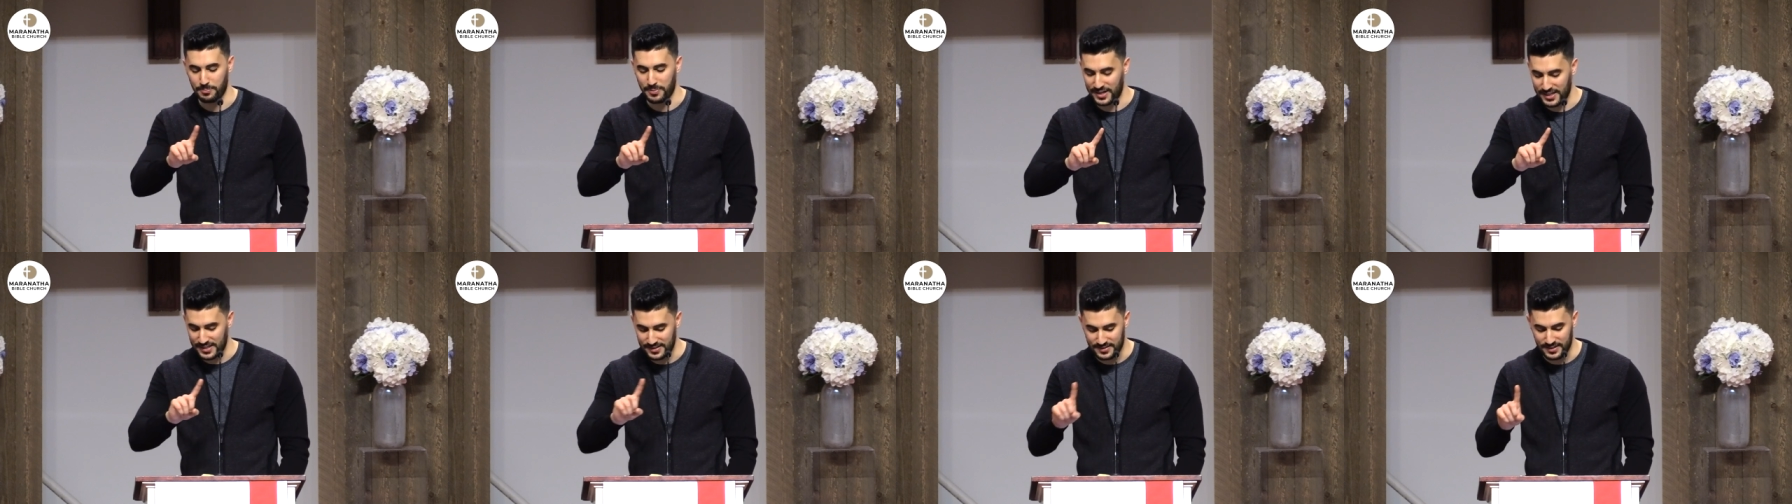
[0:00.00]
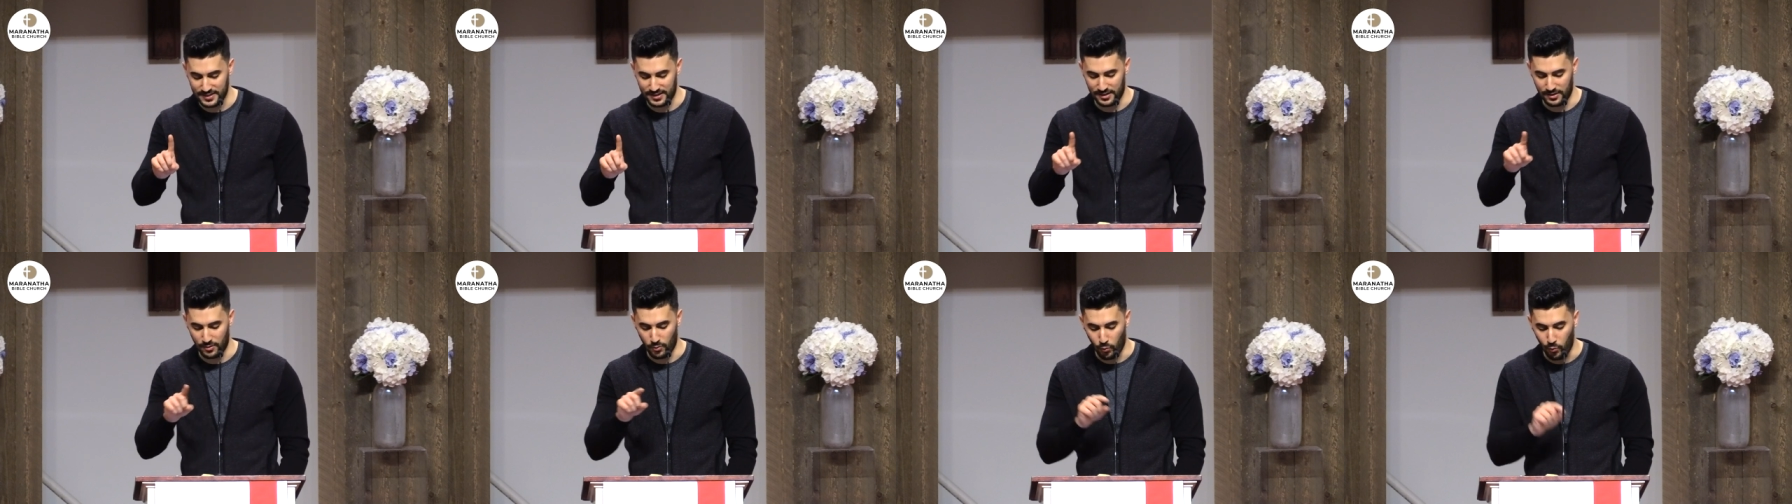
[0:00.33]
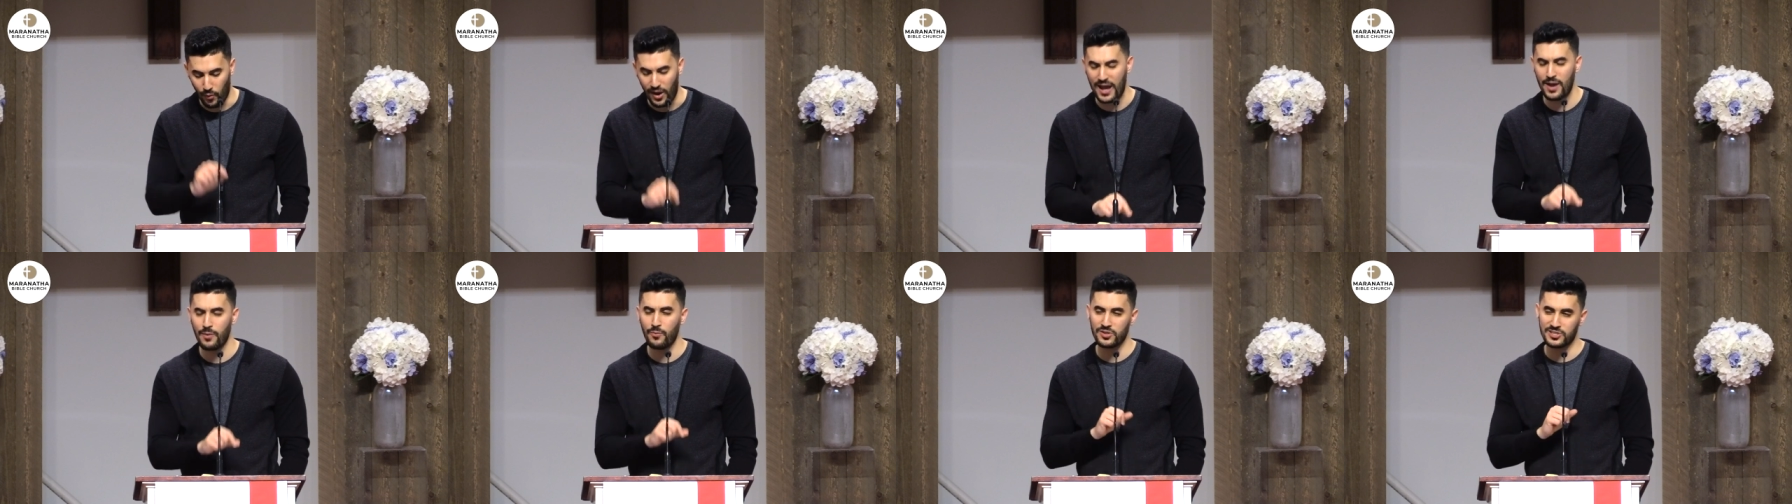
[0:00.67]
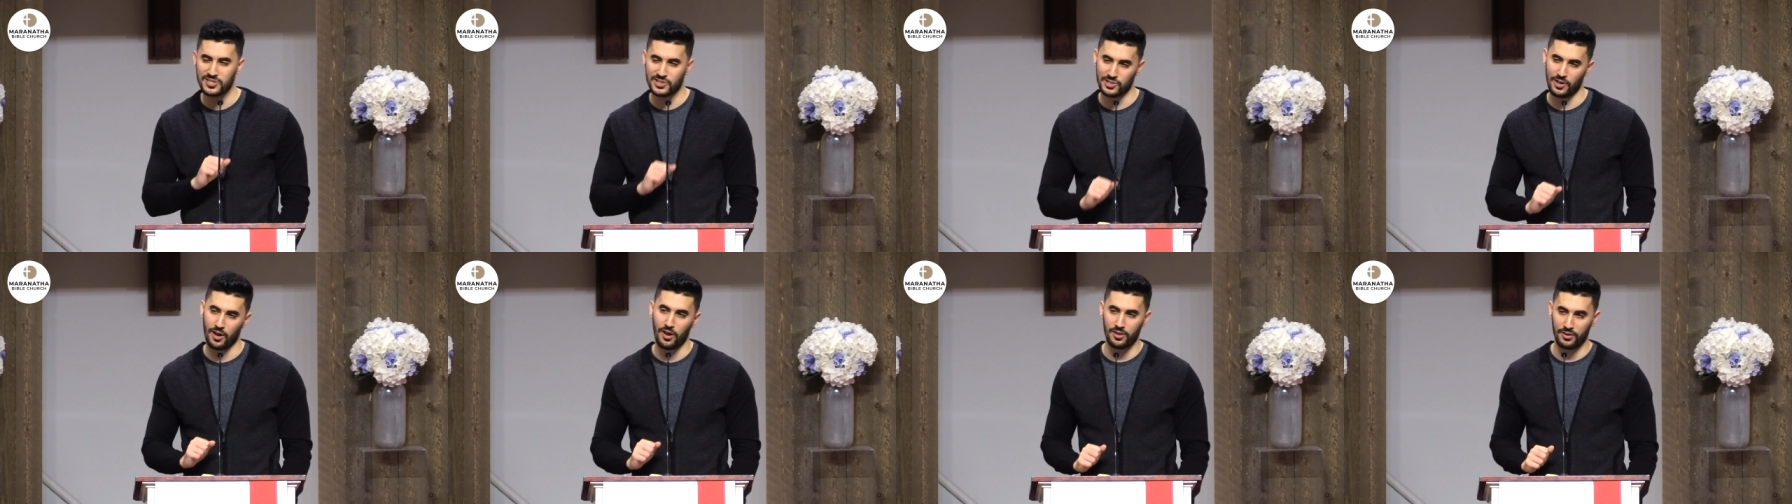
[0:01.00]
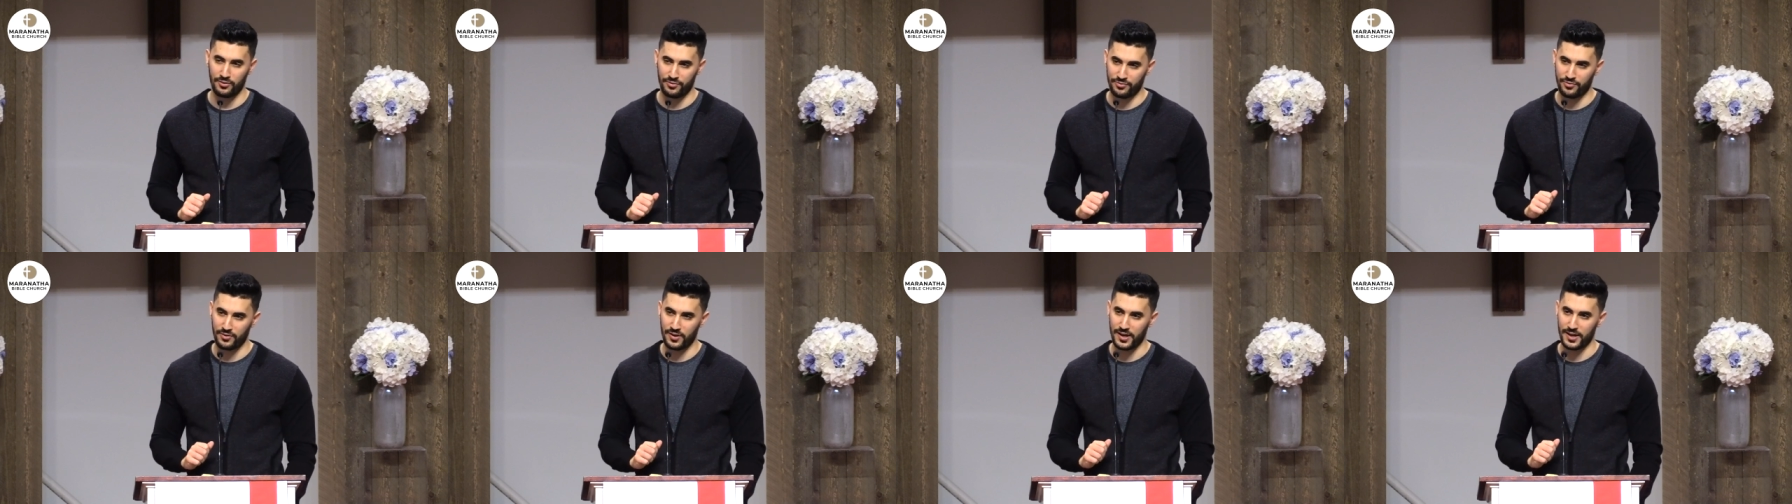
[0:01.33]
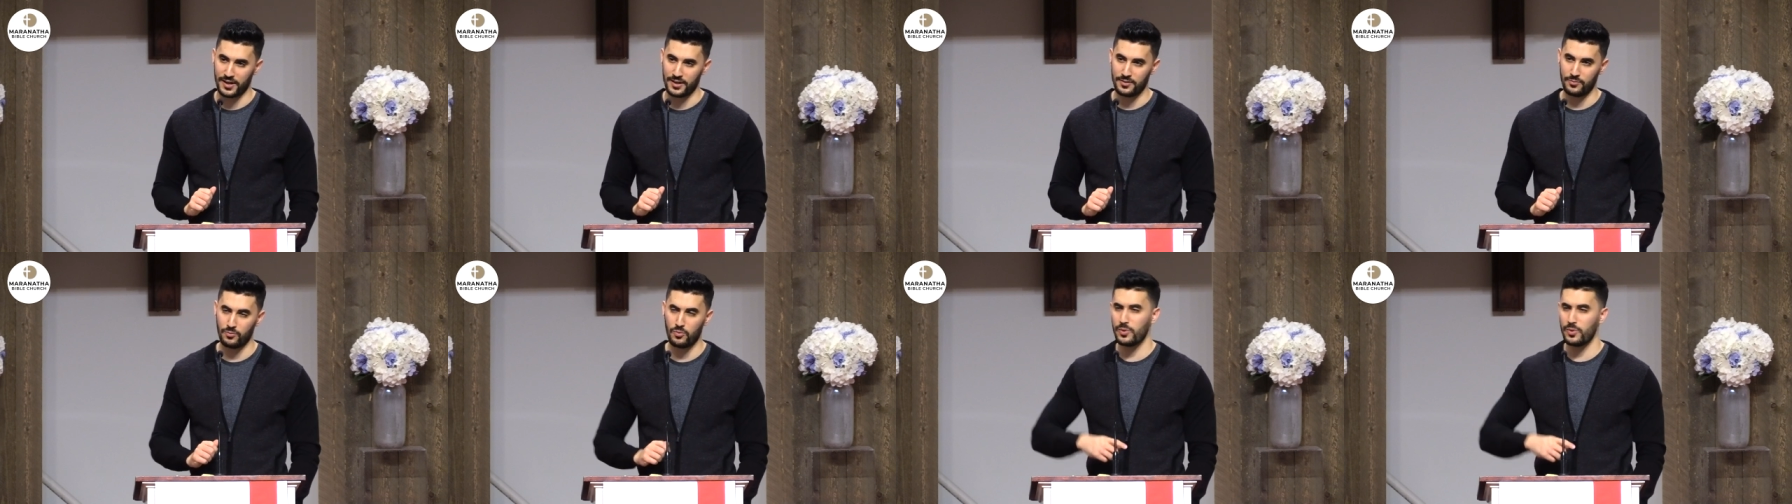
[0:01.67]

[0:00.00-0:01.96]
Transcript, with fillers: but he didn't. Why was Saul afraid?